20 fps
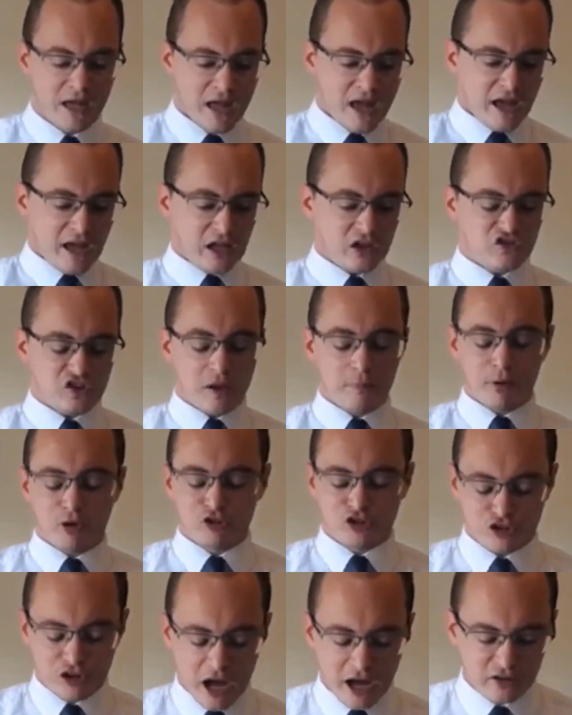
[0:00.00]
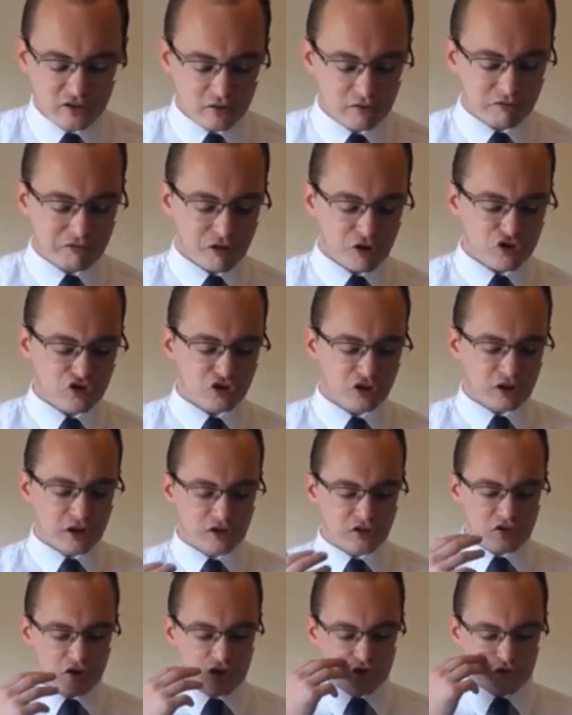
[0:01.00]
He's able to write in 1
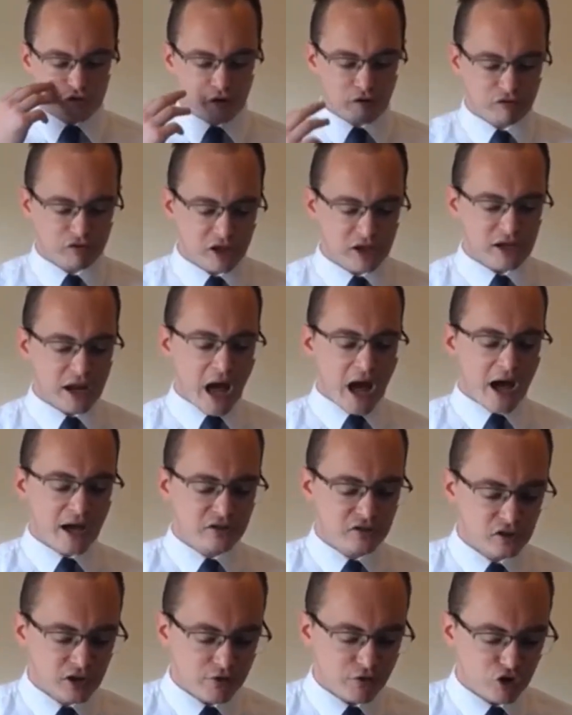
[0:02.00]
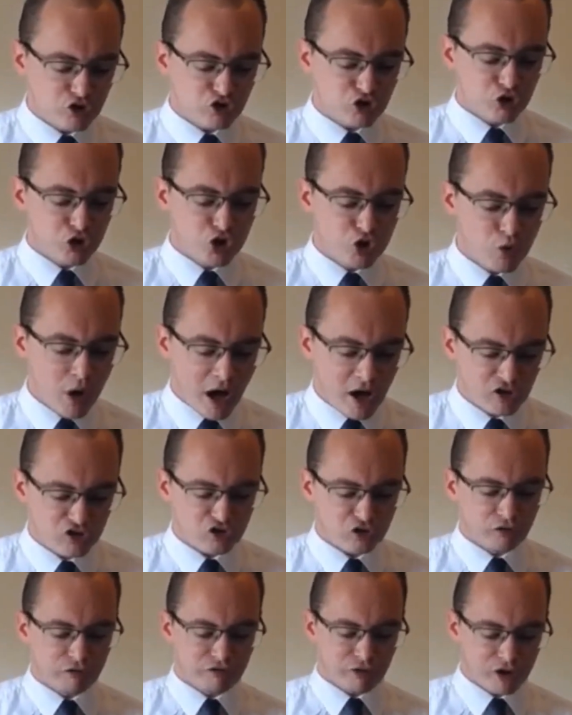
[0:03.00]
Corinthians 15, I delivered to you as
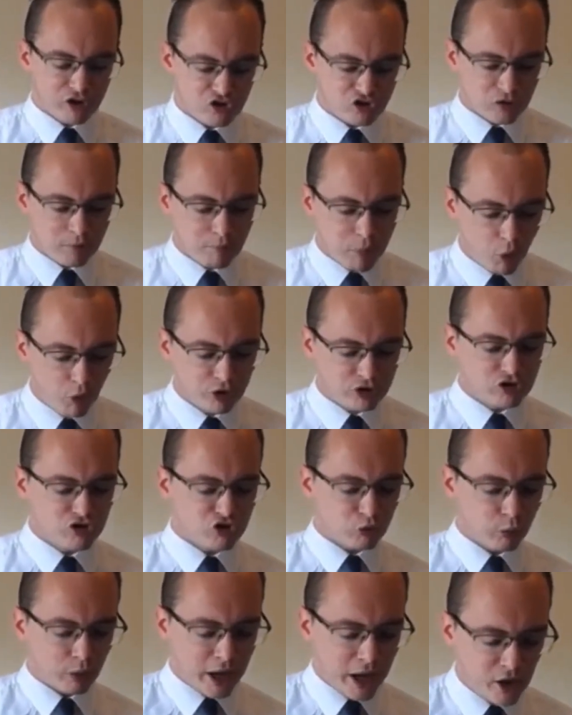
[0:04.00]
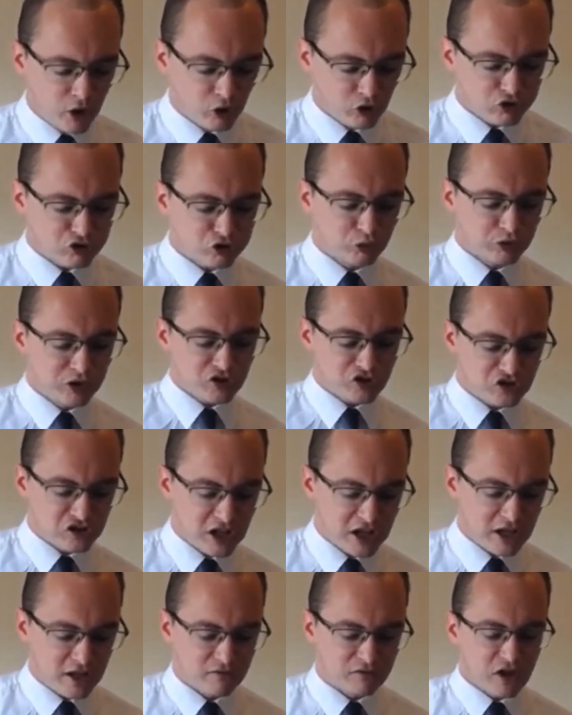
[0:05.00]
of first importance what I also
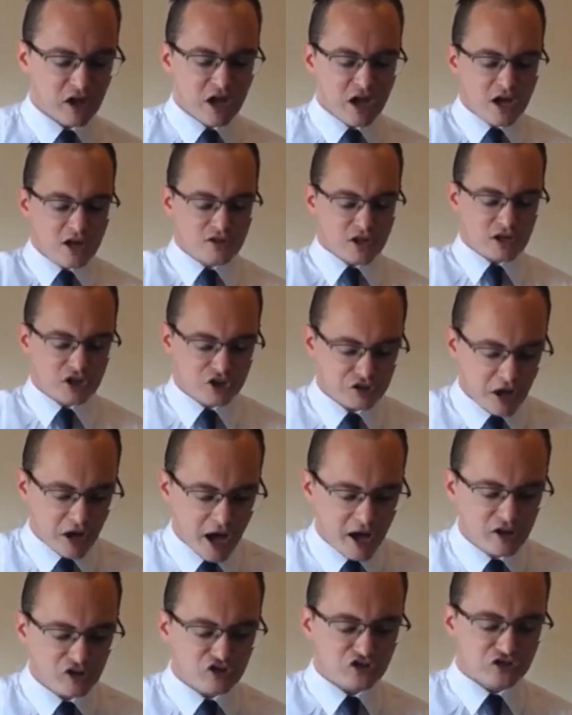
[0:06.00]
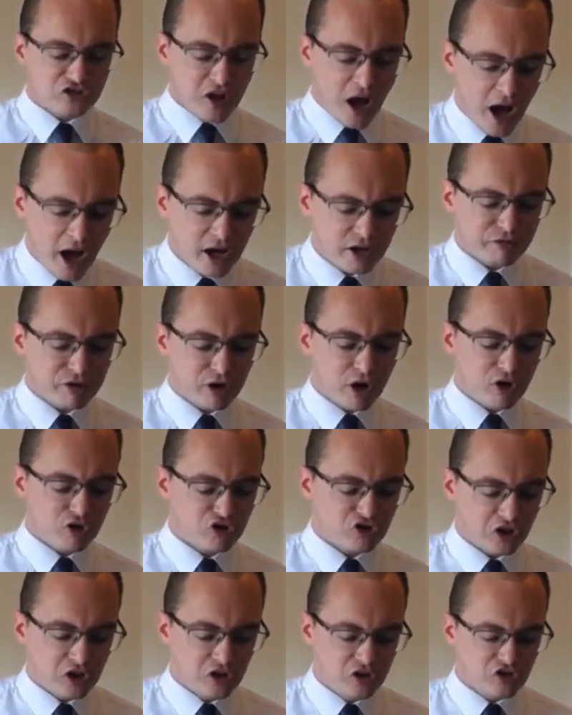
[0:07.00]
received, that Christ died for our
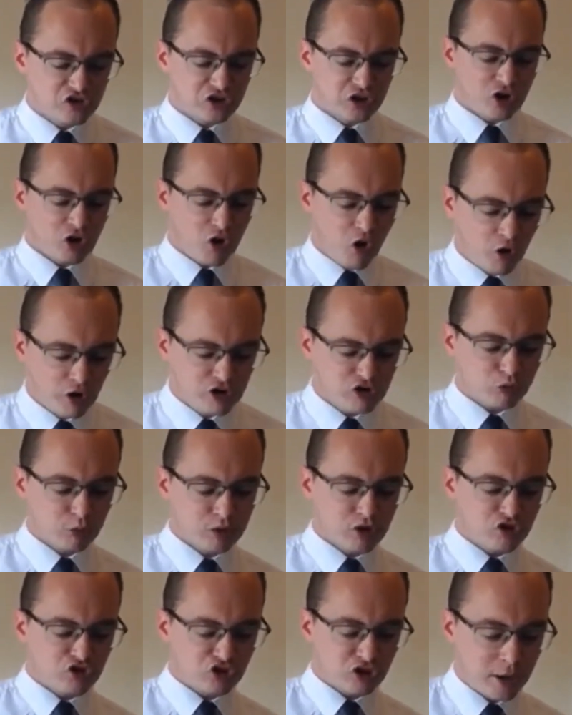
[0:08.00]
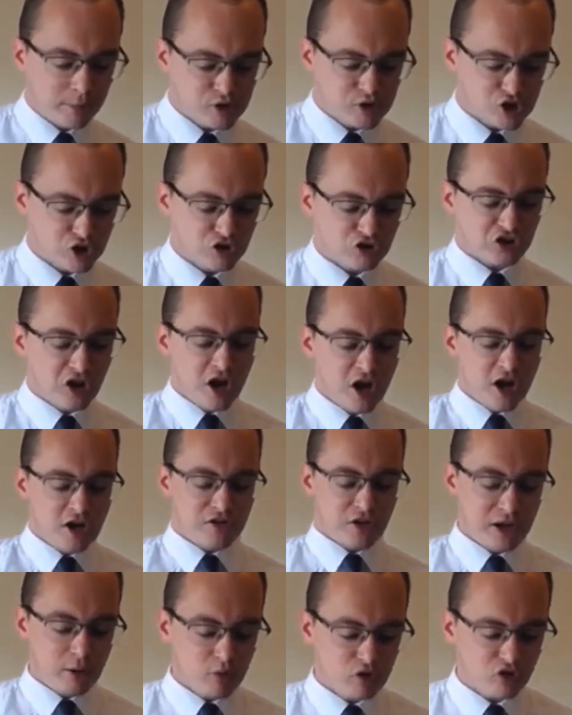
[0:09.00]
sins in accordance with the scriptures, that
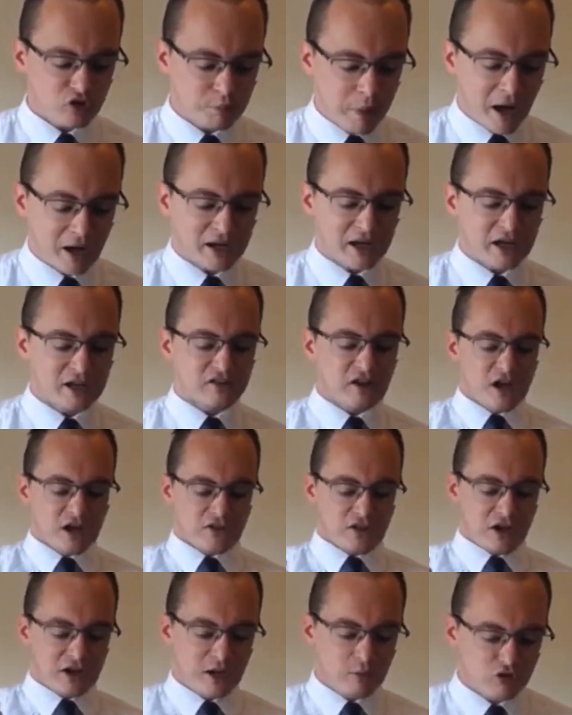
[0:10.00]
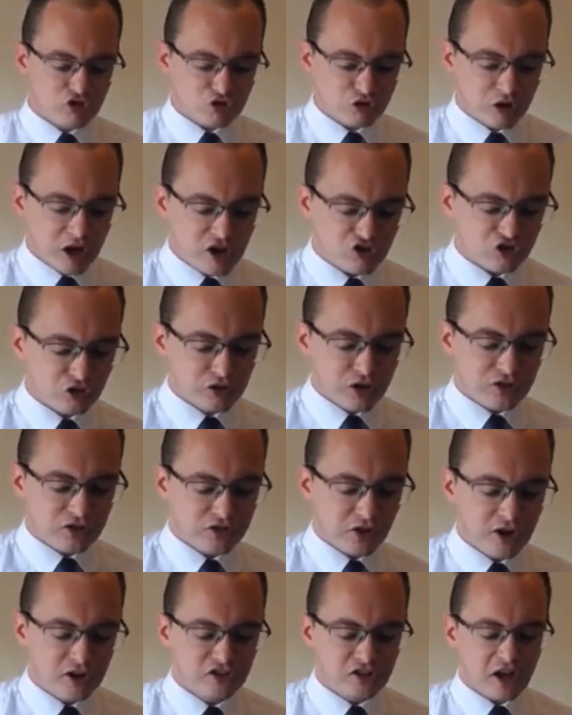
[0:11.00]
he was buried, that he was raised on the
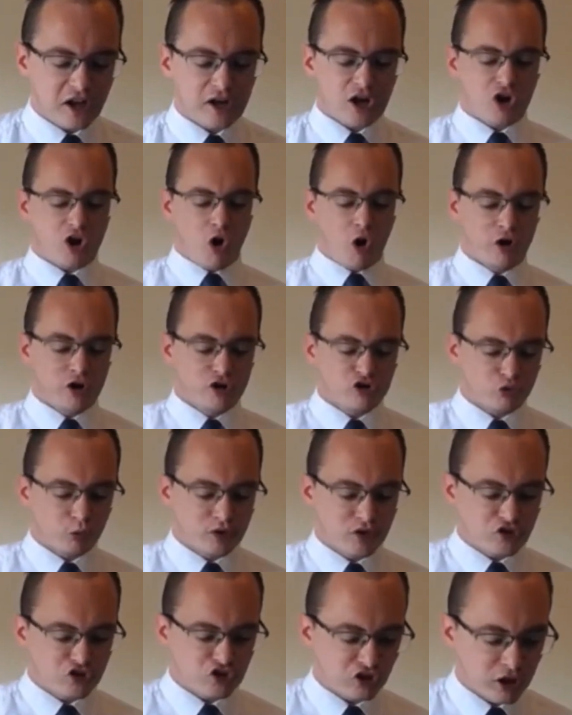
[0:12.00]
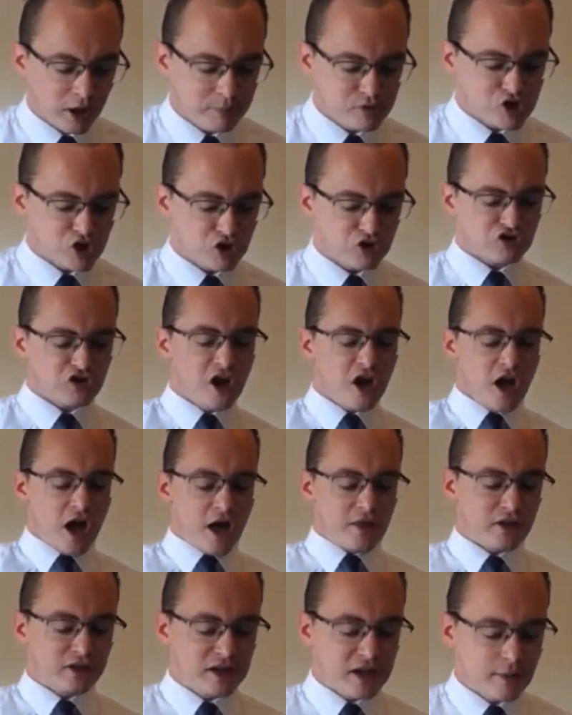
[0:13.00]
third day in accordance with the scriptures, and
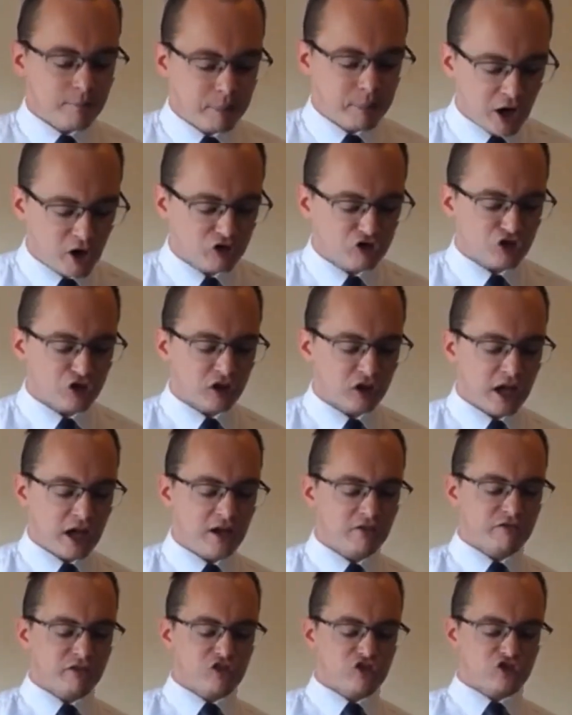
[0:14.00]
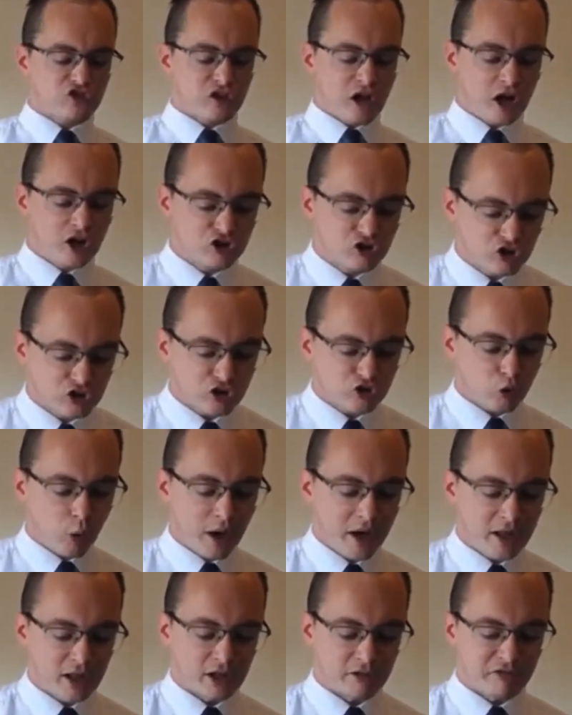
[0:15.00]
that he appeared to Cephas, then to the
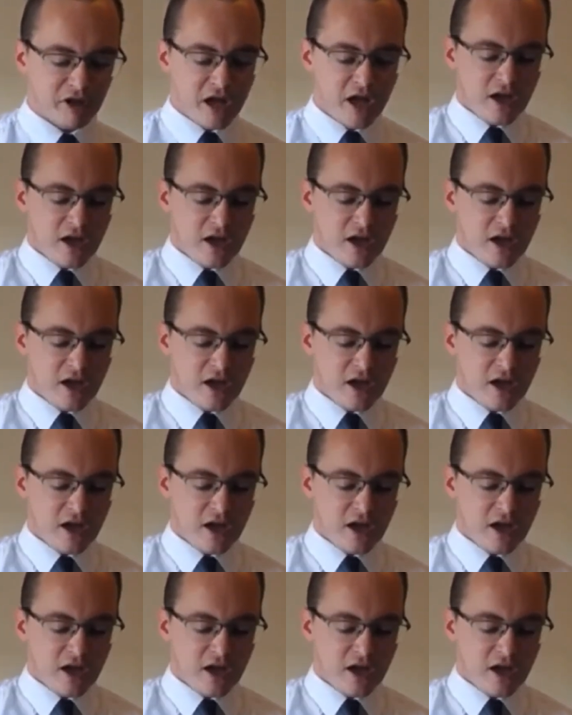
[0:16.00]
12.